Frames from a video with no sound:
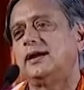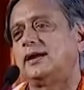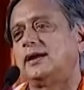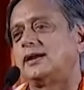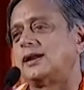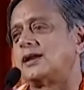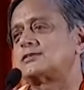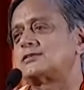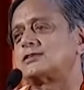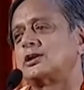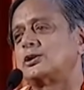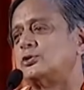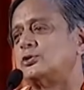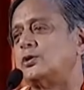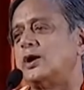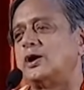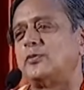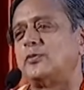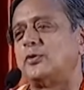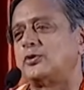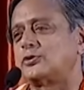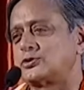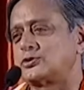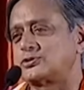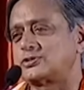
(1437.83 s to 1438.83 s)
And I said, no,
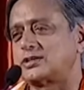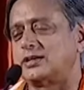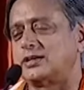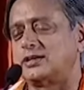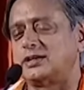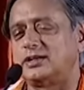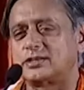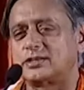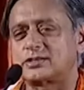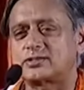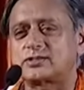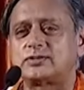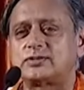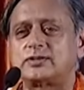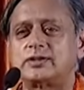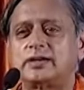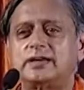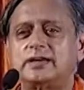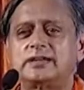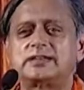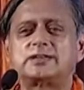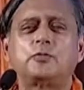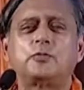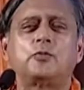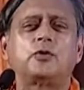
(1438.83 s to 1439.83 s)
I want to study history.
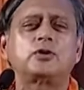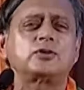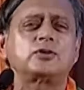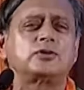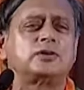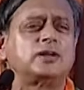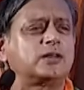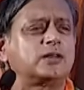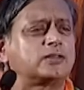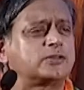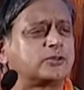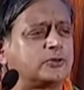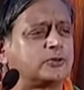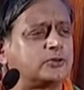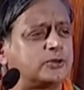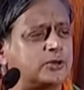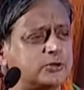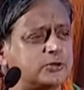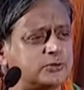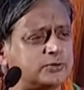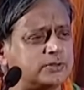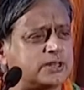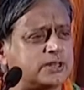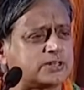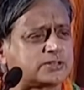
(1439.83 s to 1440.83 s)
And he said, what on earth are you going
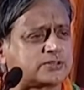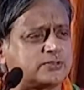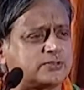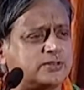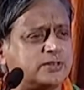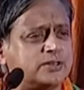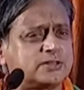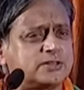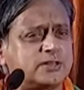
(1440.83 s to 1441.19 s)
to do with history?